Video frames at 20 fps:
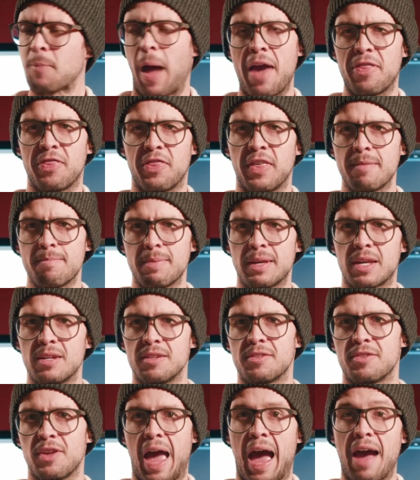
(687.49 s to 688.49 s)
I think
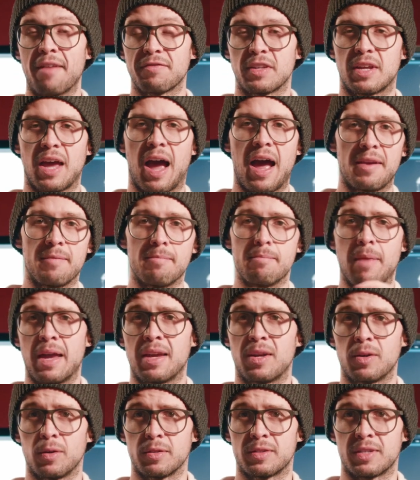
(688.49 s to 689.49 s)
because you have to kind of
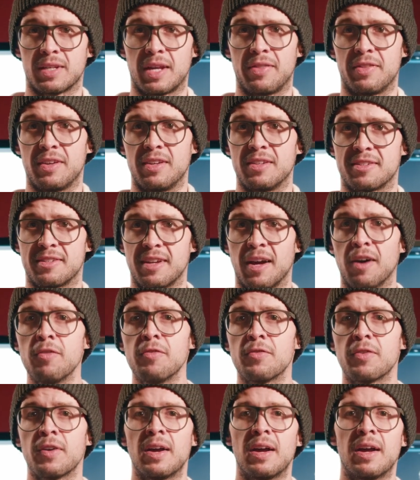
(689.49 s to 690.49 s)
make it all together
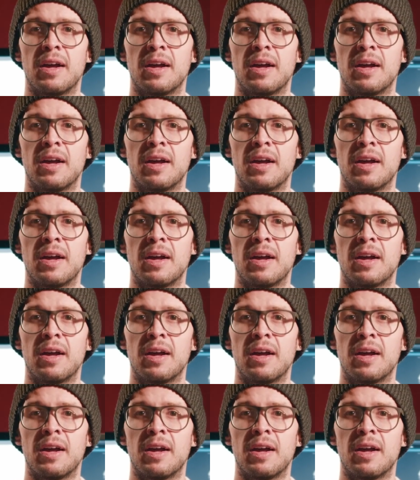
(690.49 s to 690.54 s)
yourself,